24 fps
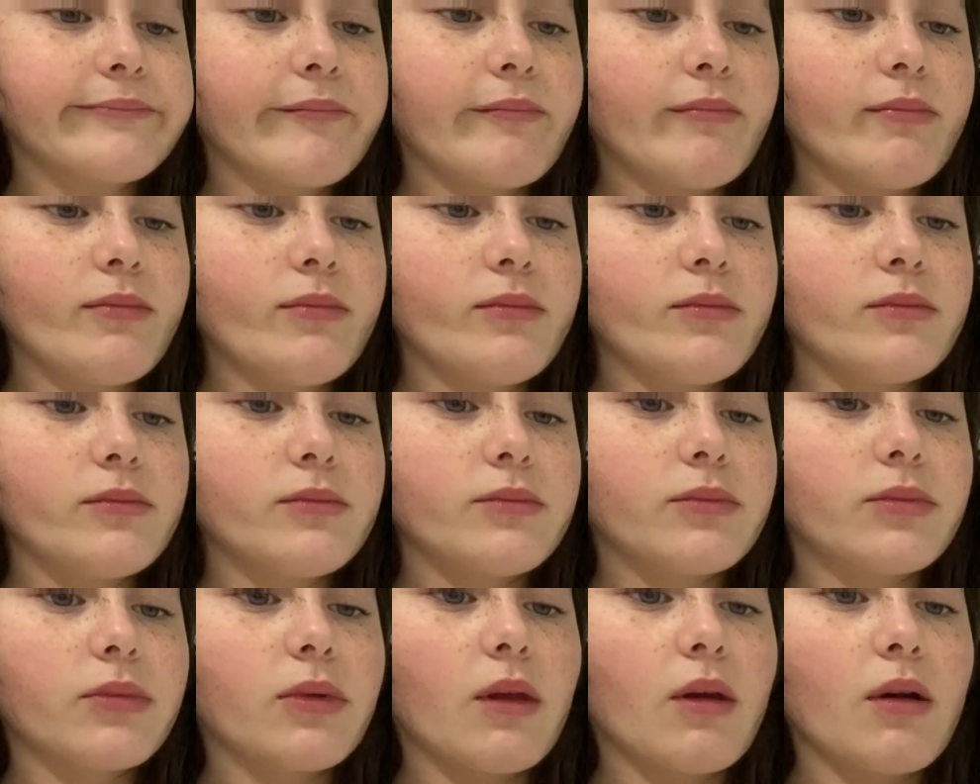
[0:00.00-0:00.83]
You
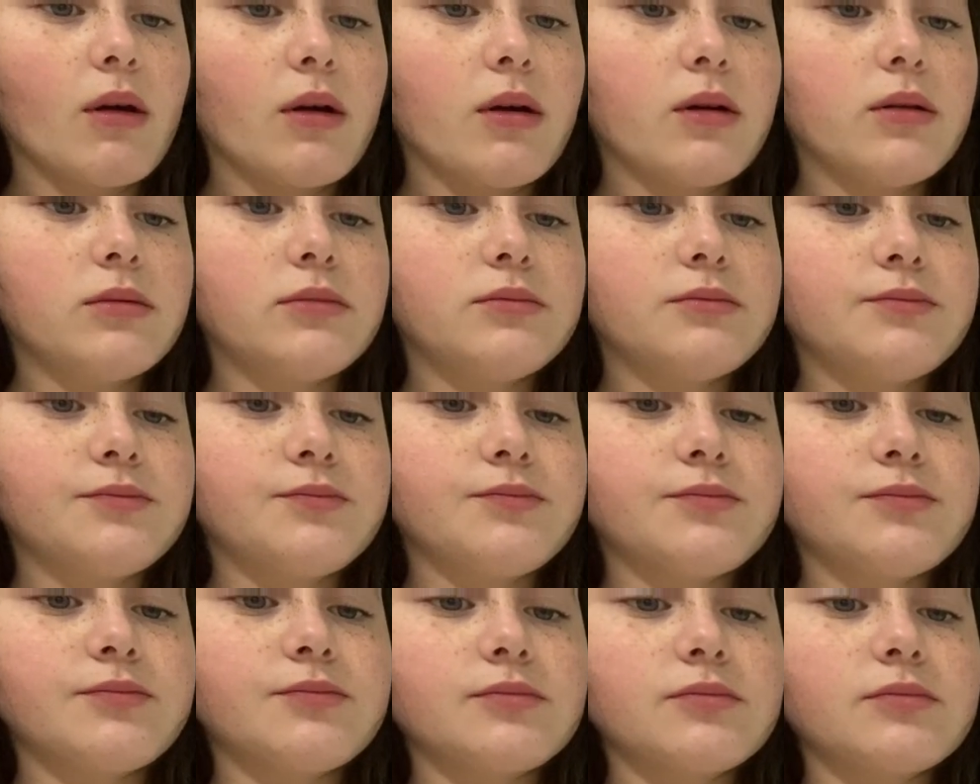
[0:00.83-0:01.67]
have to honour all
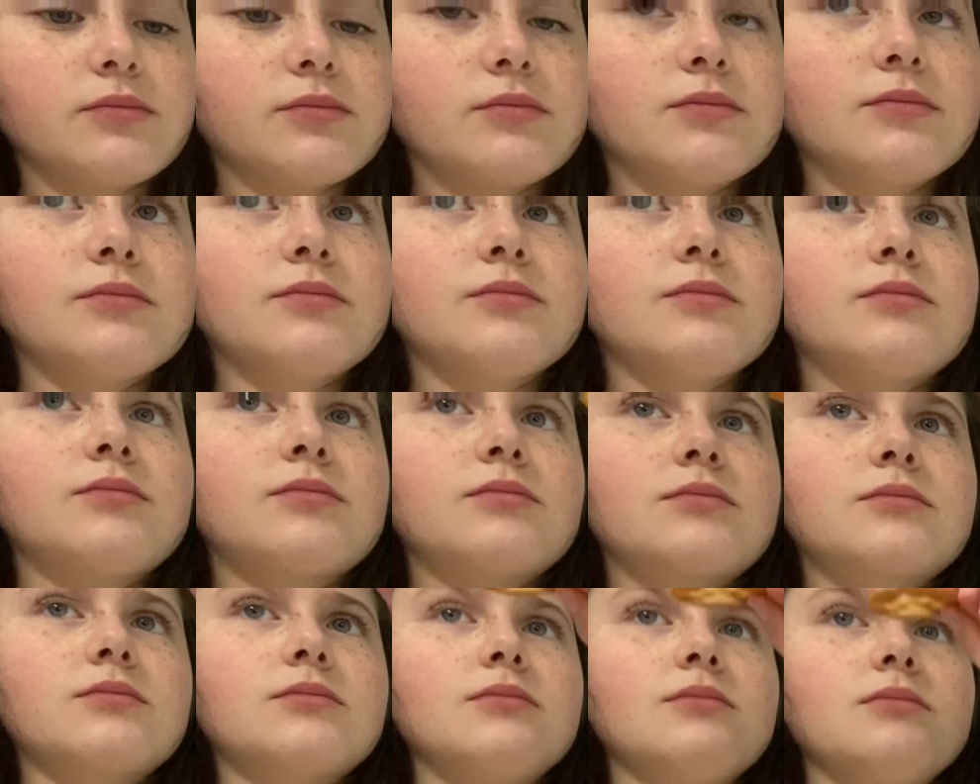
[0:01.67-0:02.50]
the children
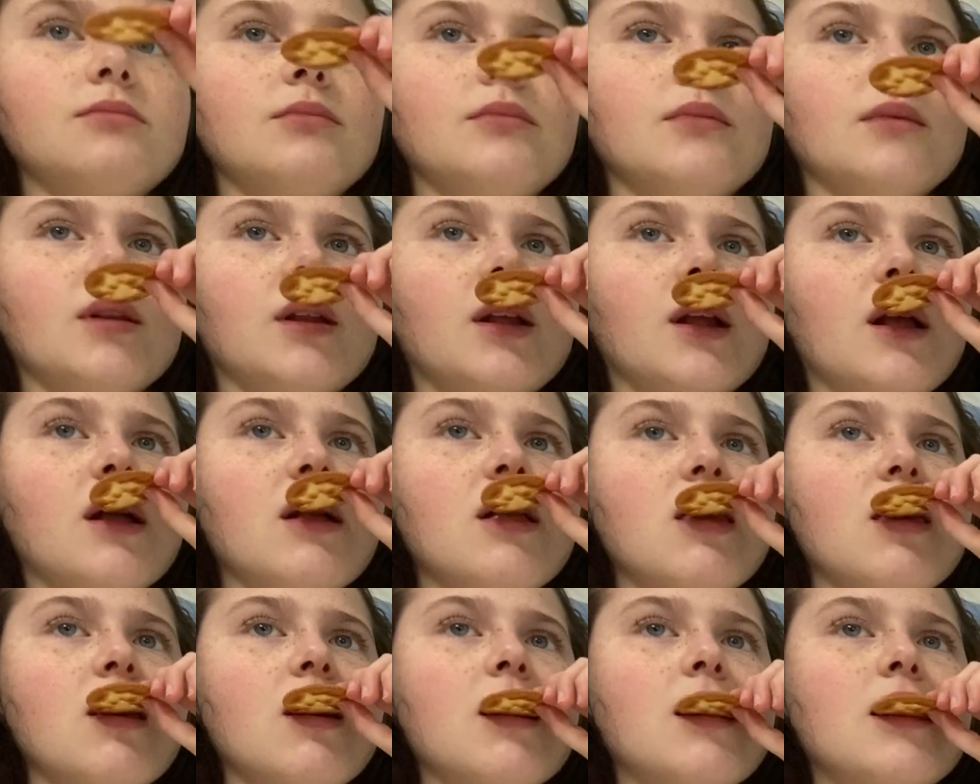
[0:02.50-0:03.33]
that have already been
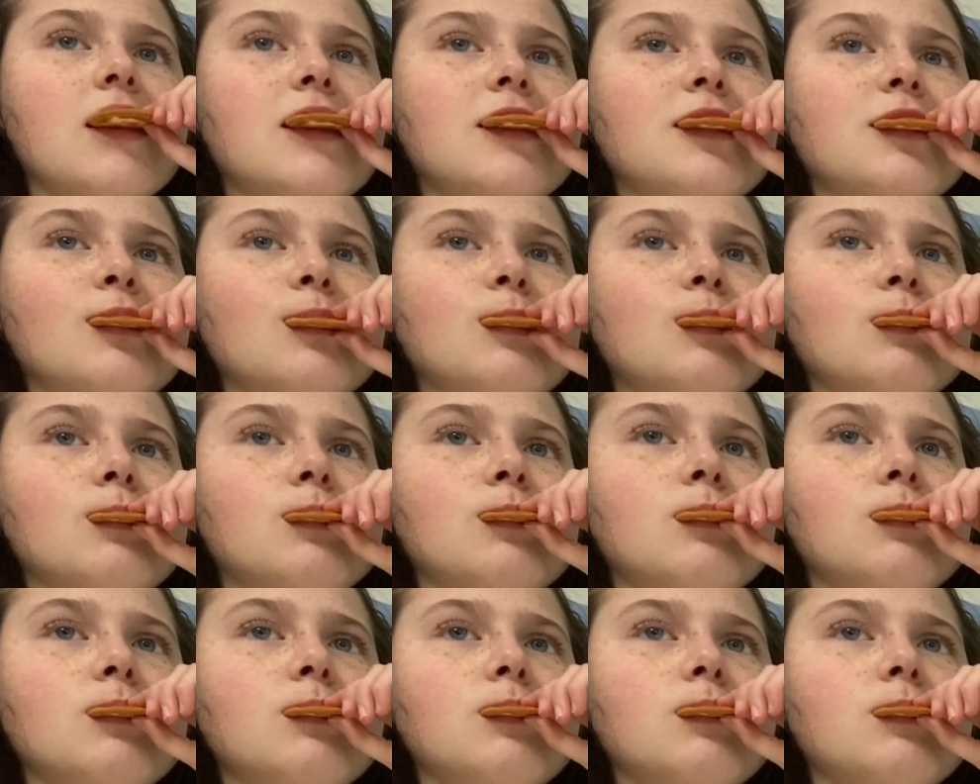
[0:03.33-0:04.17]
accepted onto the
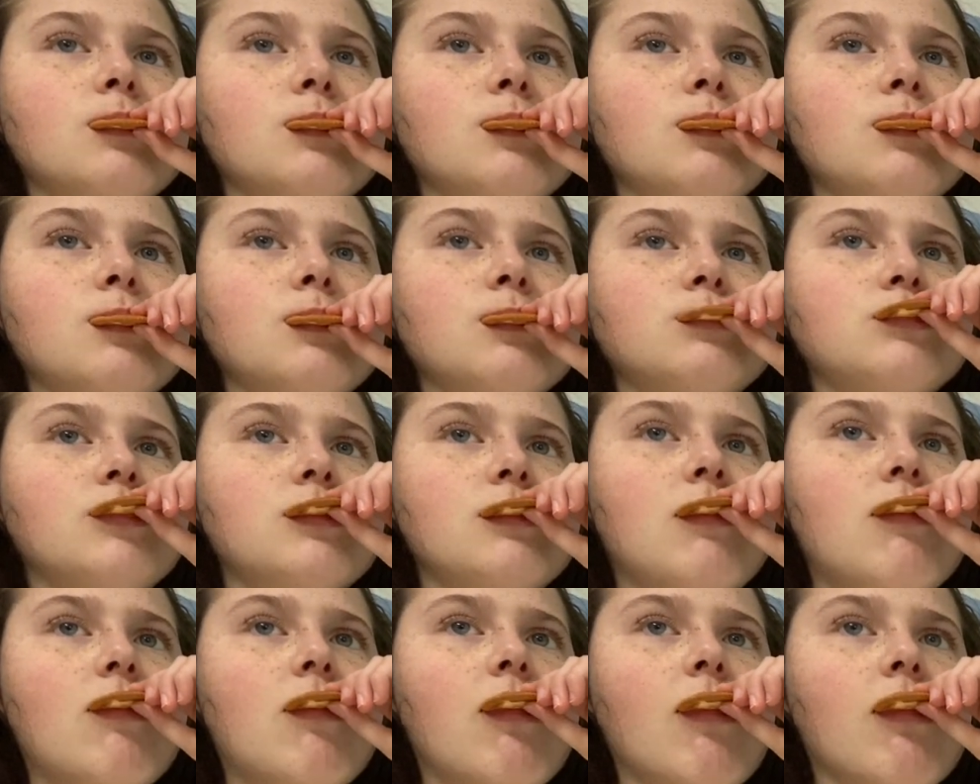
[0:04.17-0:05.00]
list.
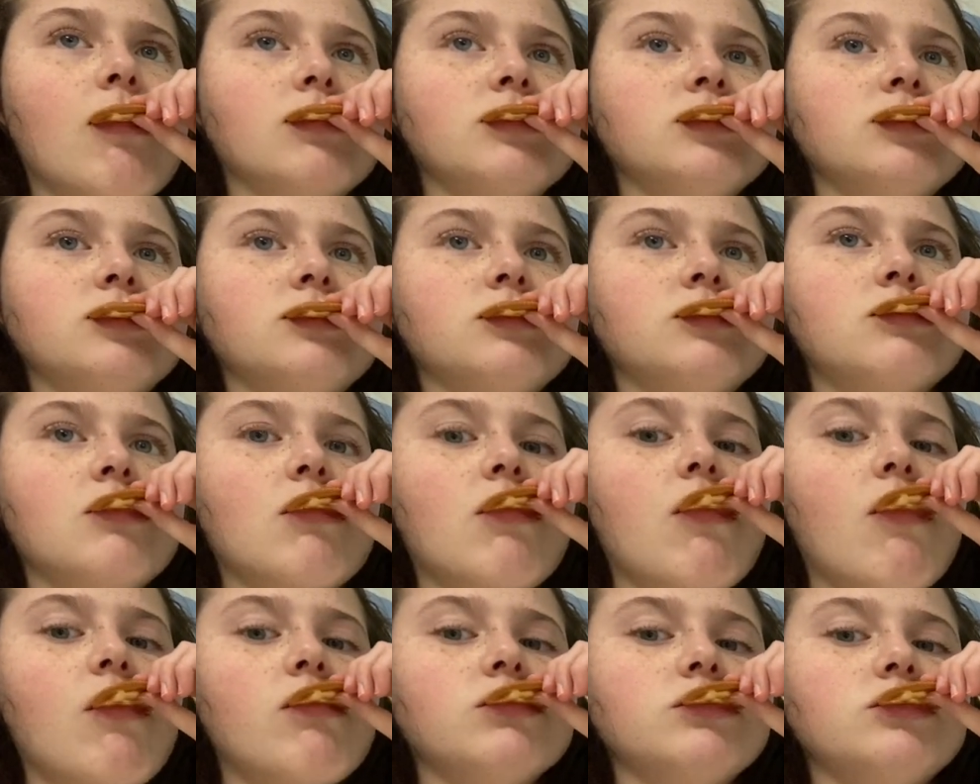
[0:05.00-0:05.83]
So
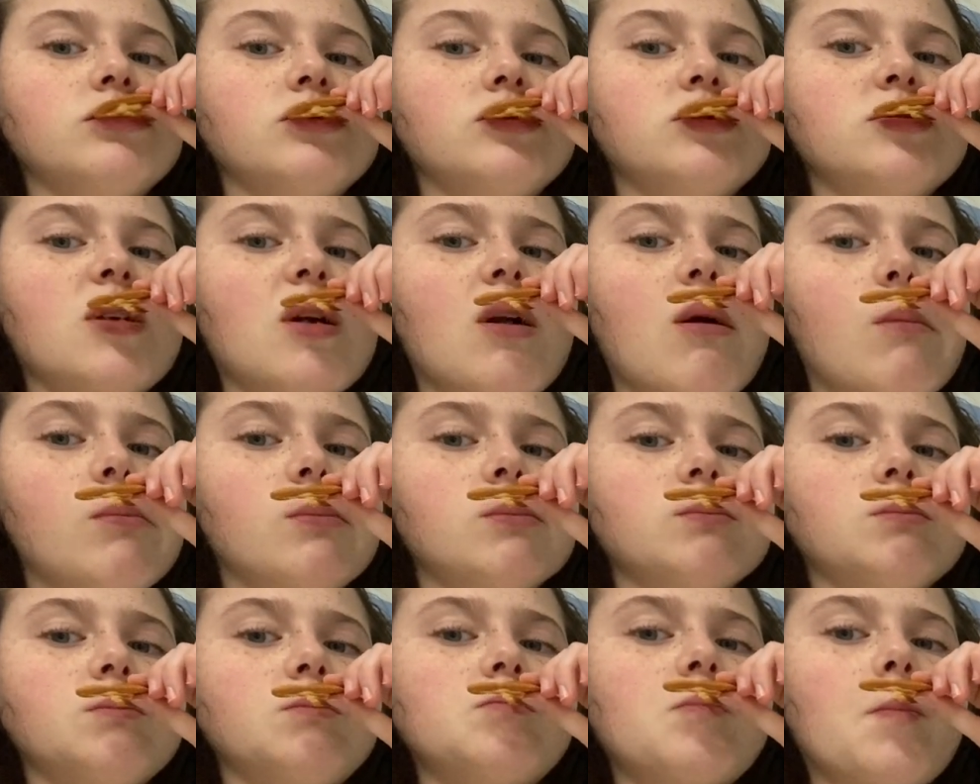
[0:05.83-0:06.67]
you can say
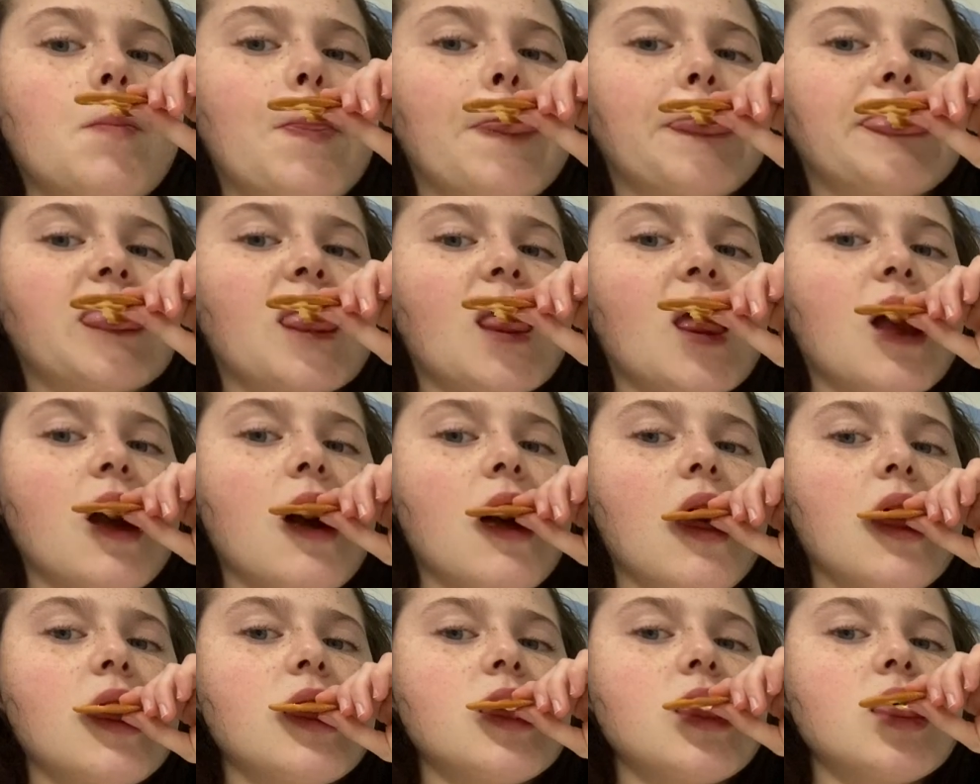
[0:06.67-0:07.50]
don't do
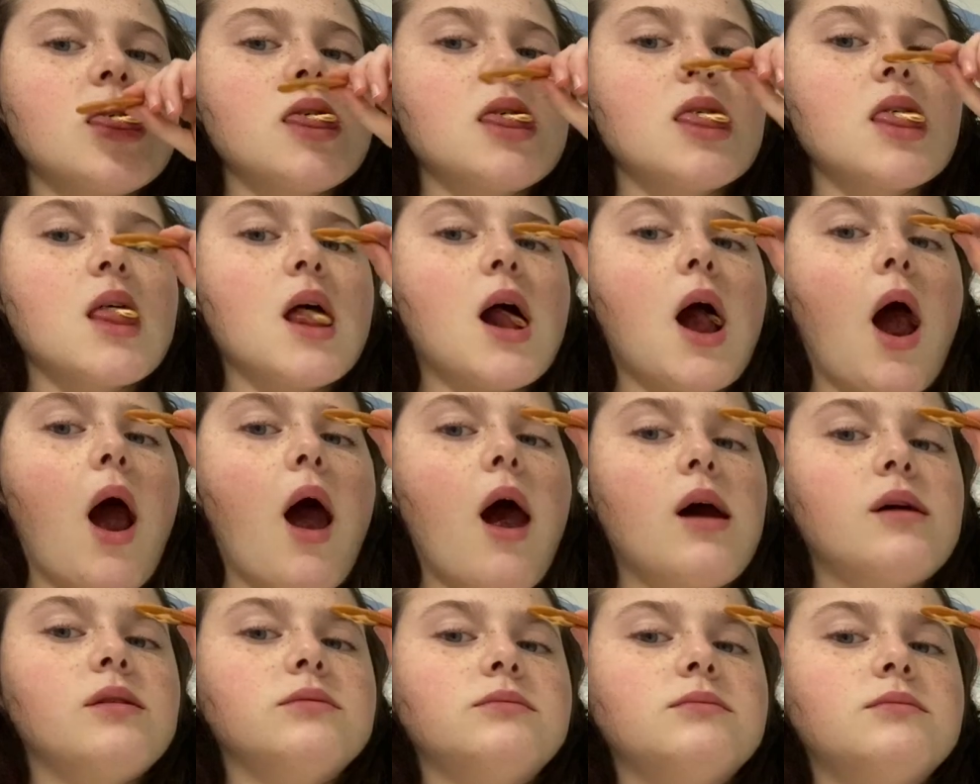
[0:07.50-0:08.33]
surgery, but they're already on the
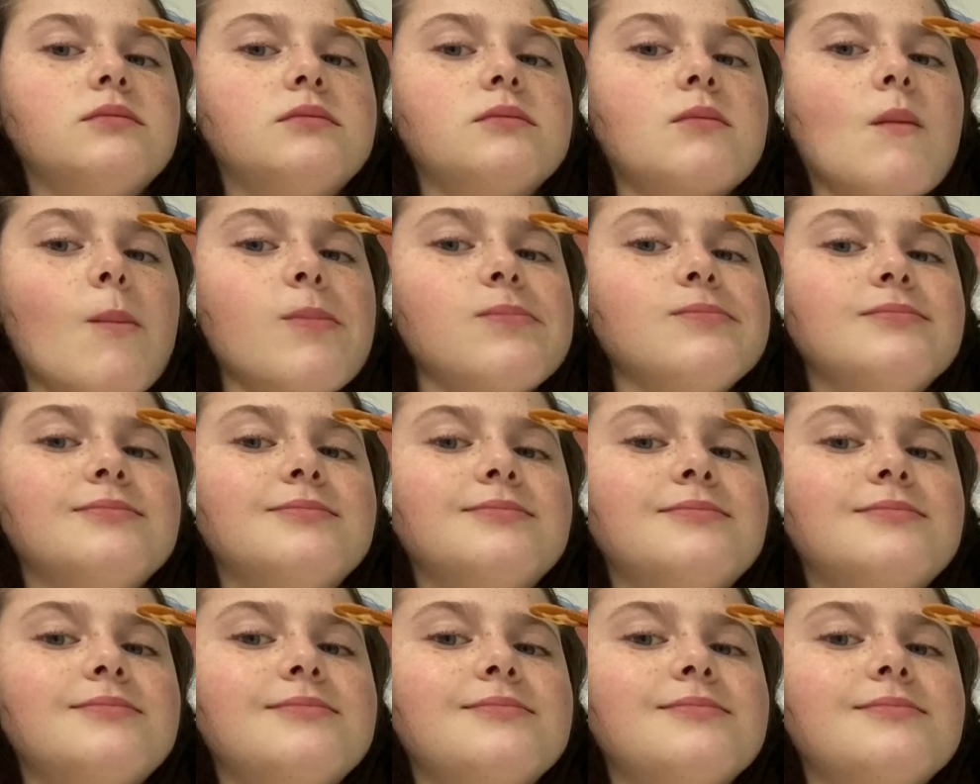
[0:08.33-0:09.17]
list.
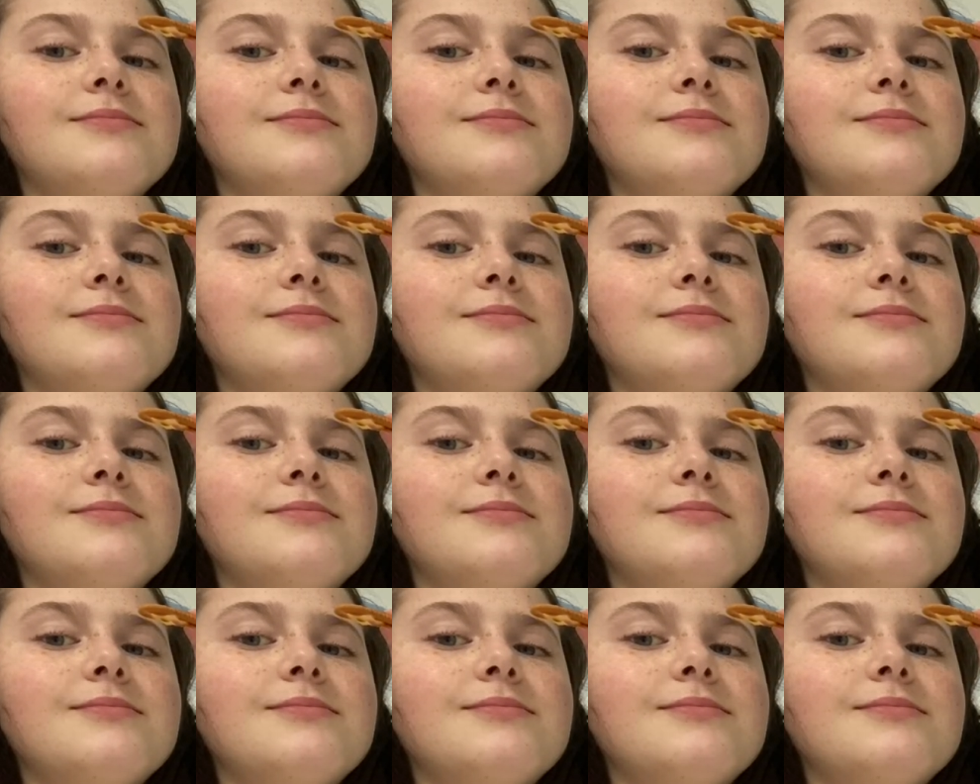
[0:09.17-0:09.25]
So